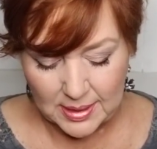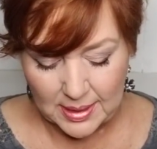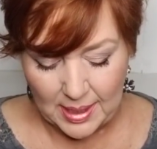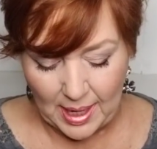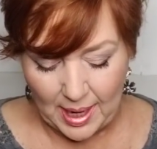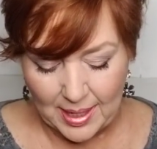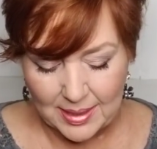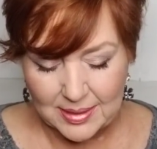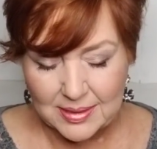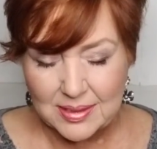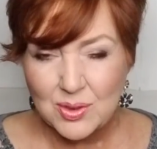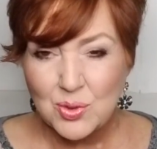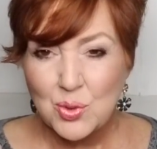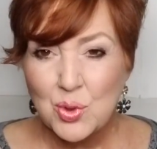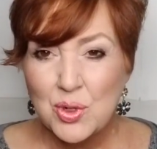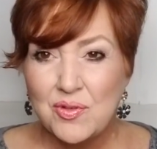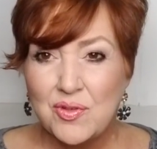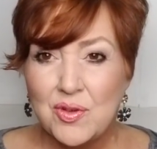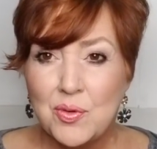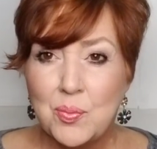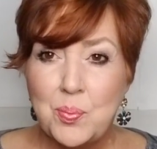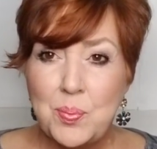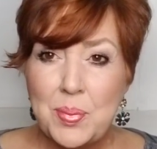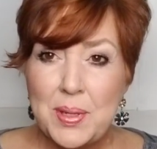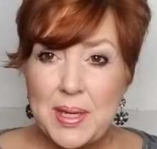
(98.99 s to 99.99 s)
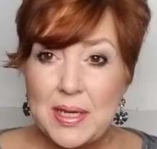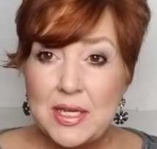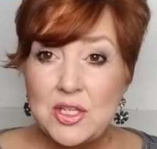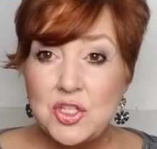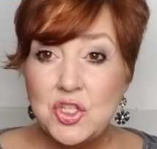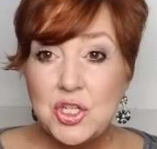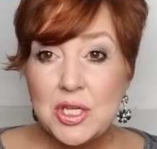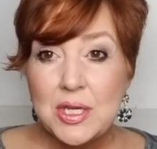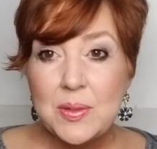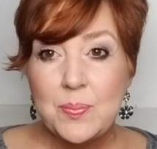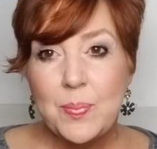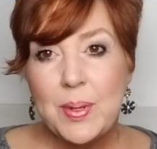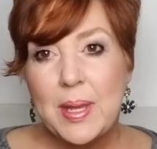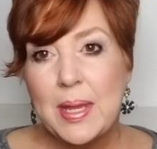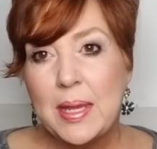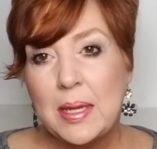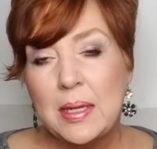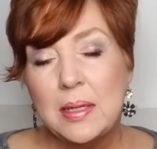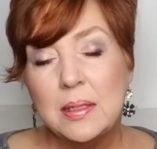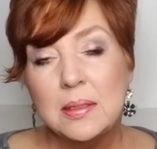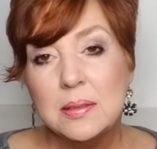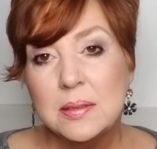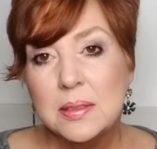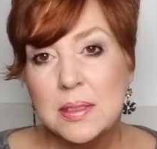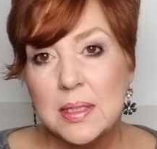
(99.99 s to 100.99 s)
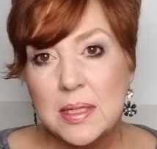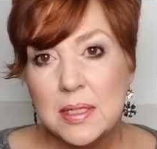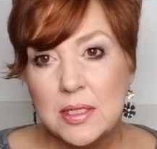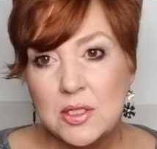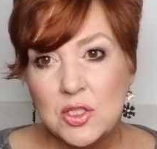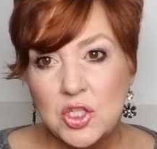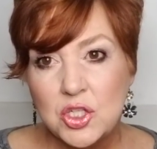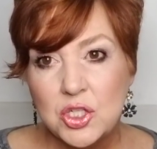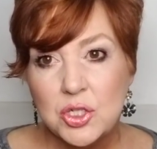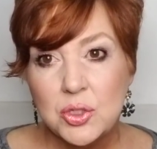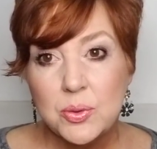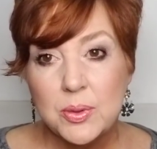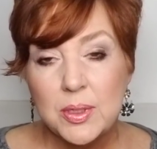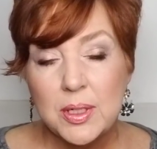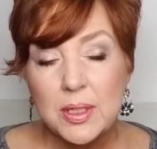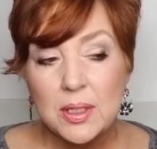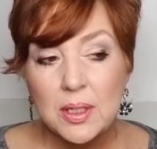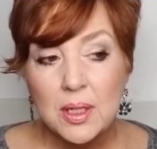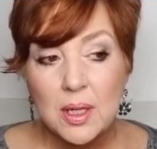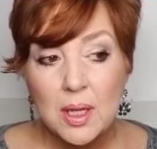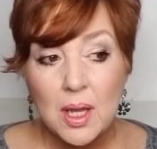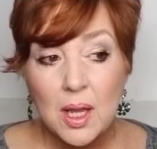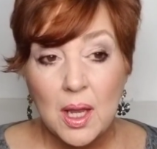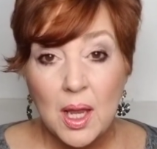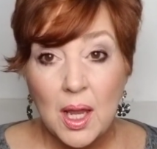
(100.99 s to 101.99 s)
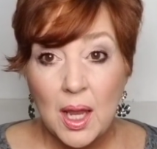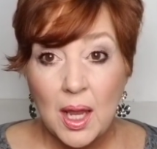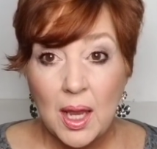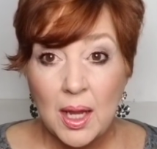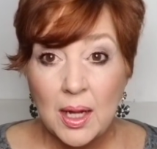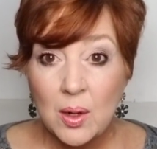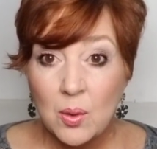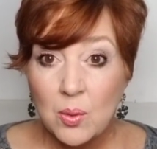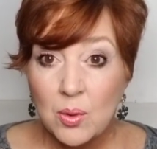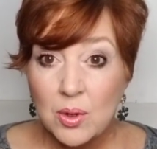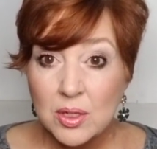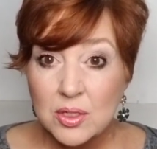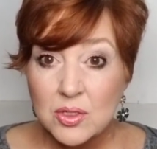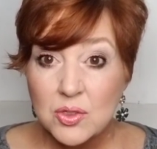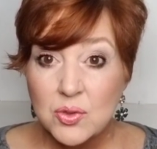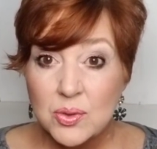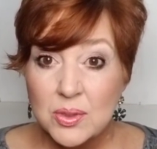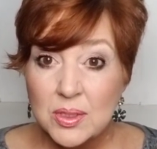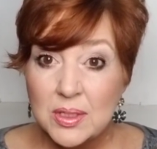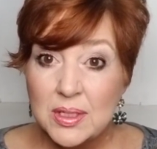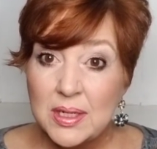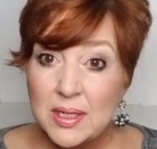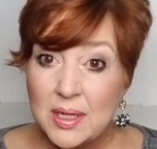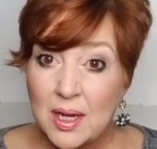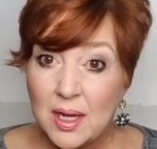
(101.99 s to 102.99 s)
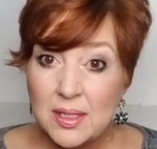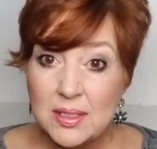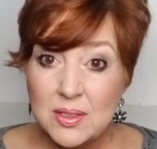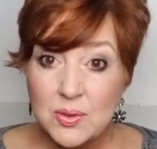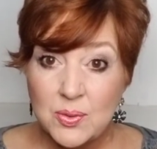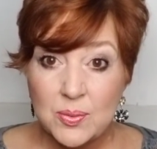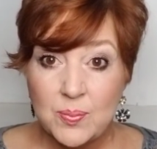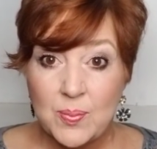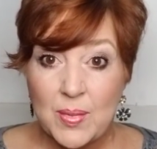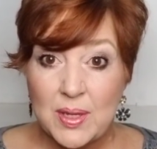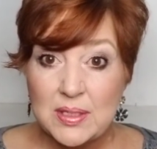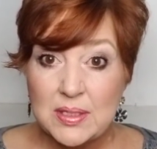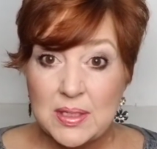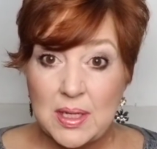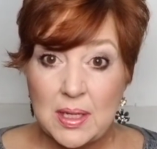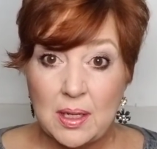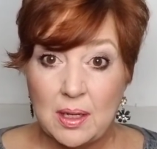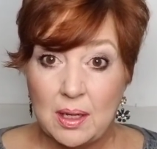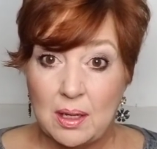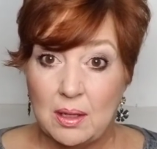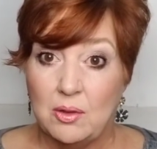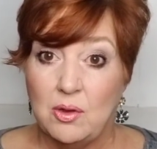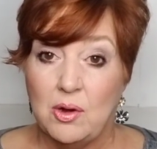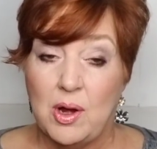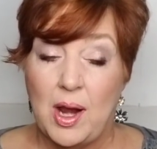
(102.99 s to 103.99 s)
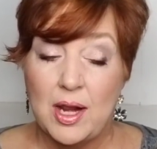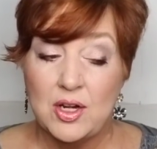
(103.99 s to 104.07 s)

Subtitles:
It has sort of a peachy pink tinge to it, and it works really nice with my skin color.